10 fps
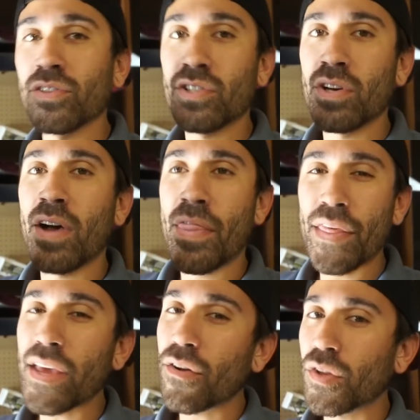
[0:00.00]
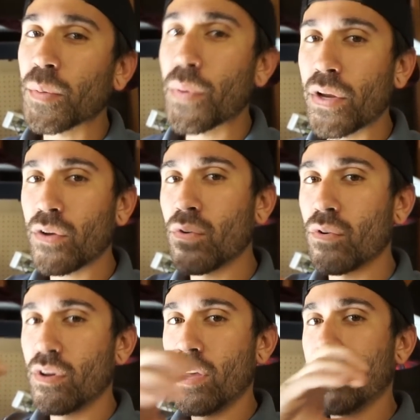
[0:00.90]
So I think it'll look pretty
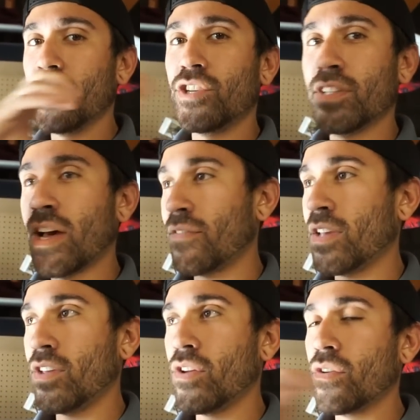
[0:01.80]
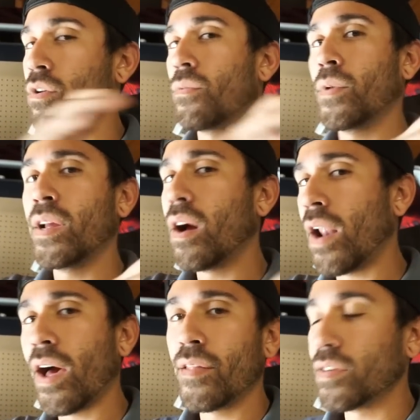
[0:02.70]
cool just having, you know, a ring on
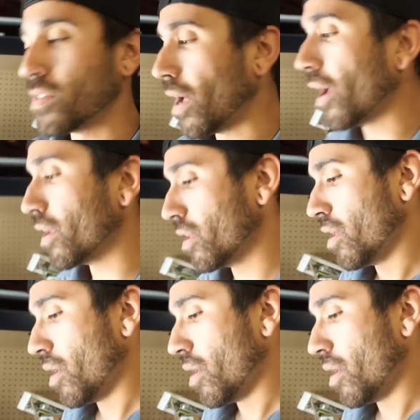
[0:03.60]
either side.